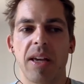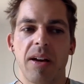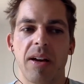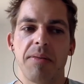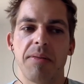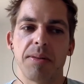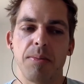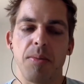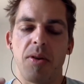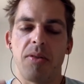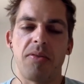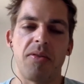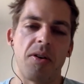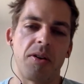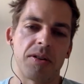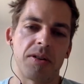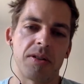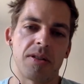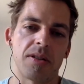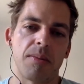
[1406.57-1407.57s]
I was more
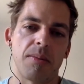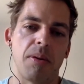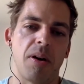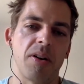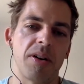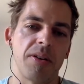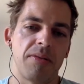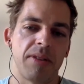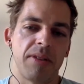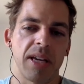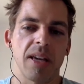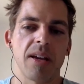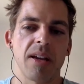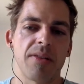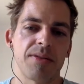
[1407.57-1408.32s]
focused on body rigging.